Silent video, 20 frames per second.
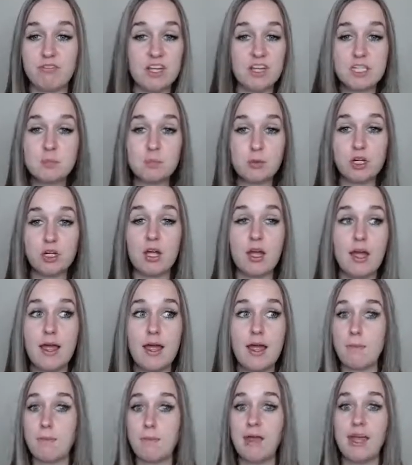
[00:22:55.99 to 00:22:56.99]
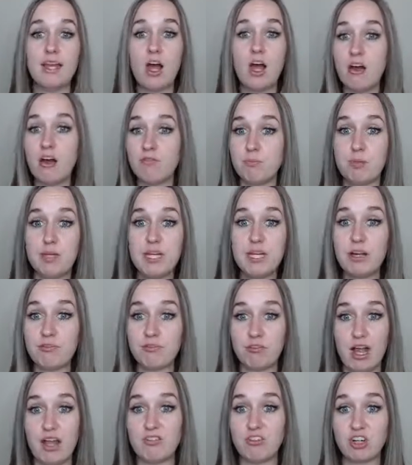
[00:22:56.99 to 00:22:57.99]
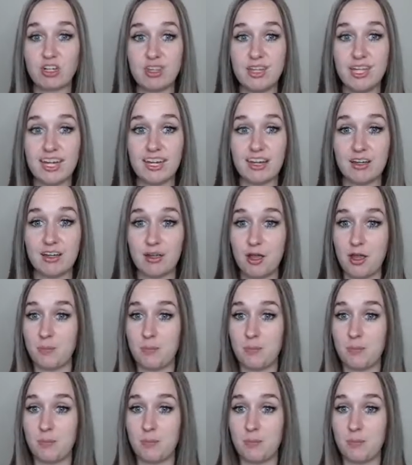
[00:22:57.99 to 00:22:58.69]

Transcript: Facebook may not be a forever thing.